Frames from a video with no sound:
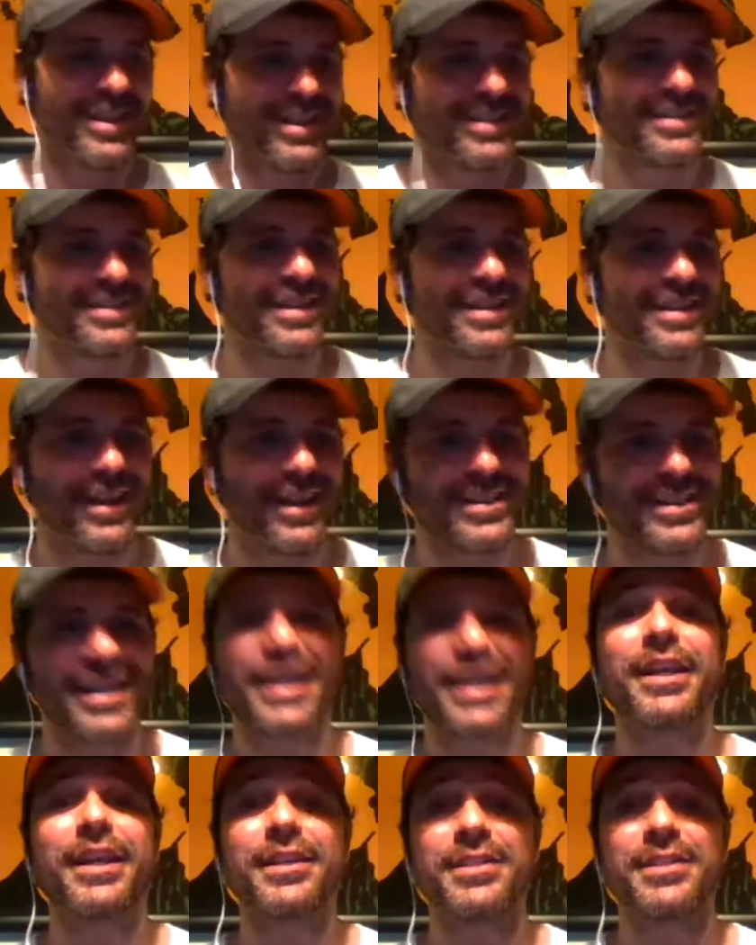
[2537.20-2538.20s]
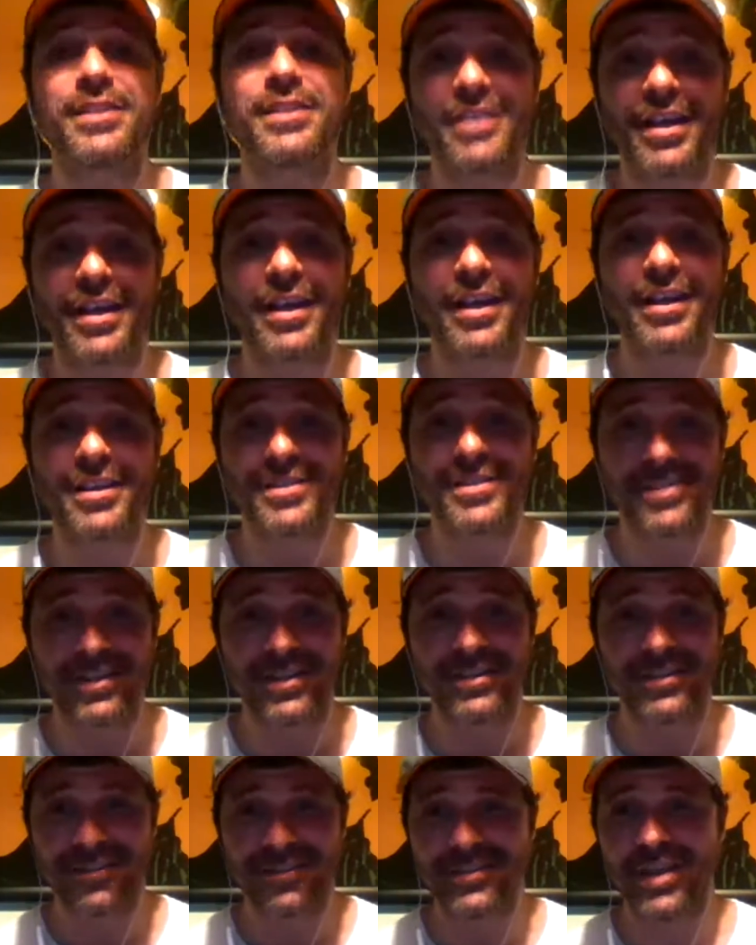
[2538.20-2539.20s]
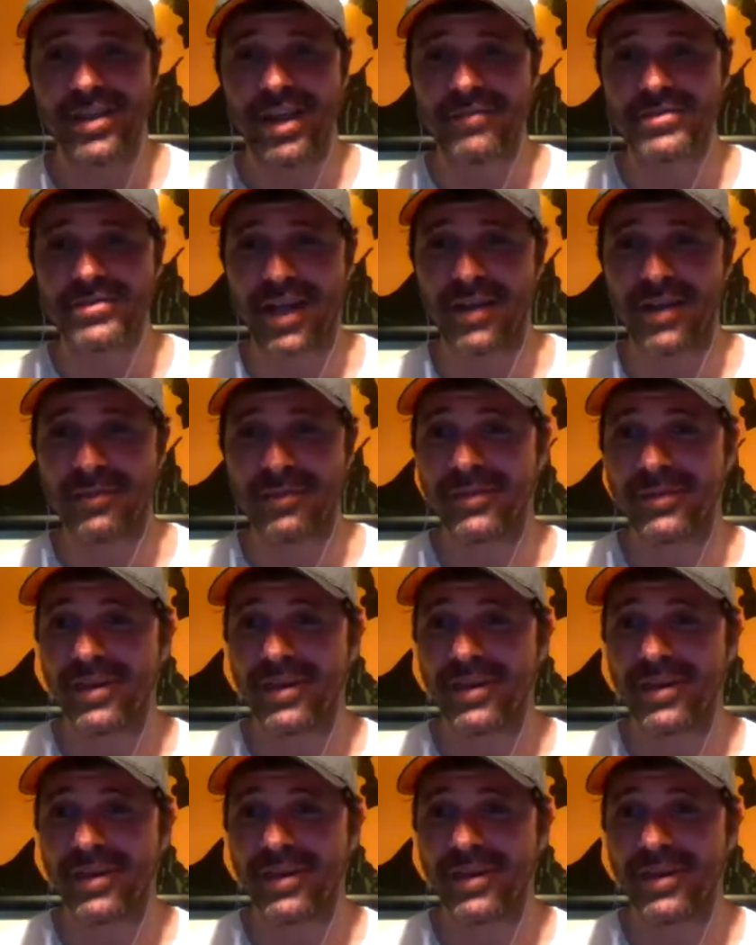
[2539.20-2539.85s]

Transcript: yeah, take it easy. Take it easy. You have time.